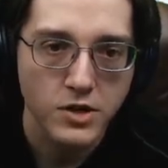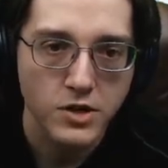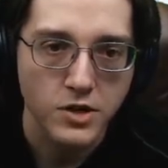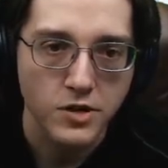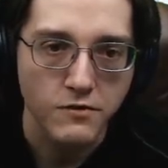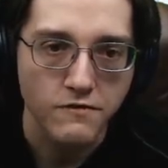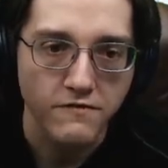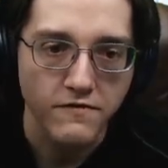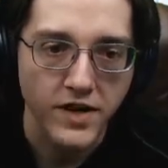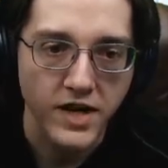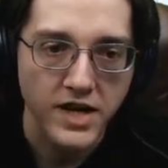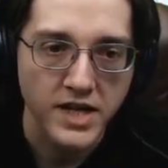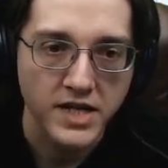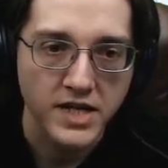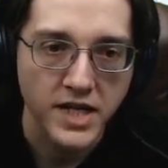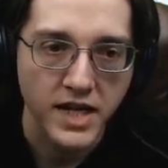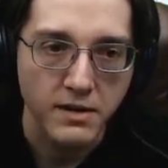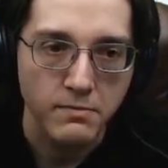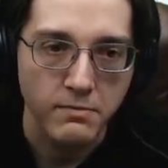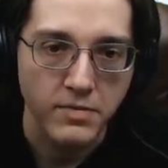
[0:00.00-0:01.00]
to
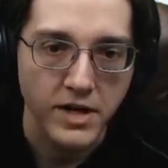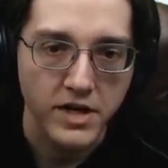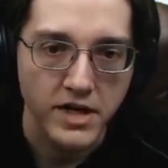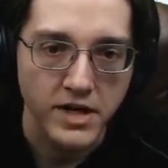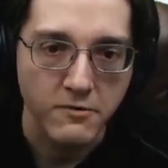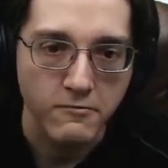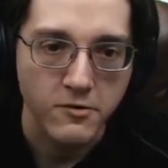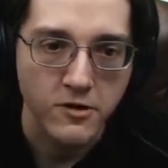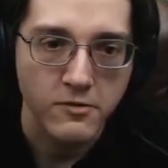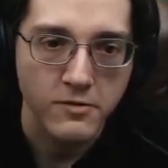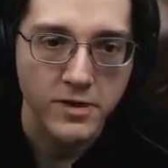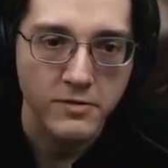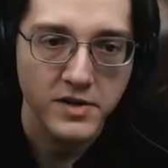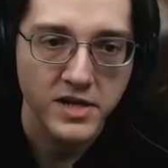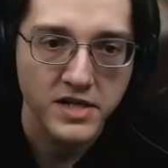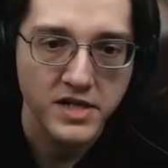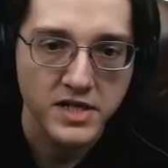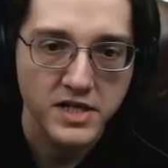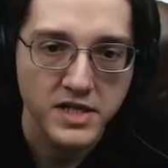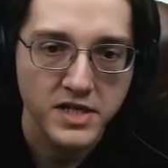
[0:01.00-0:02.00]
find a bucket. Where are my
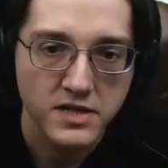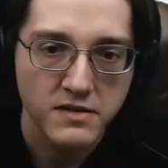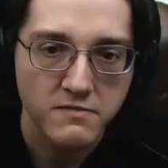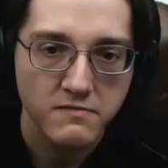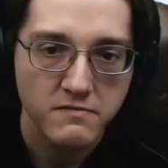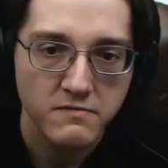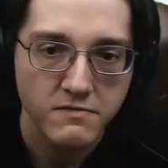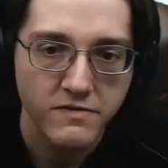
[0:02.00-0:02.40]
buckets?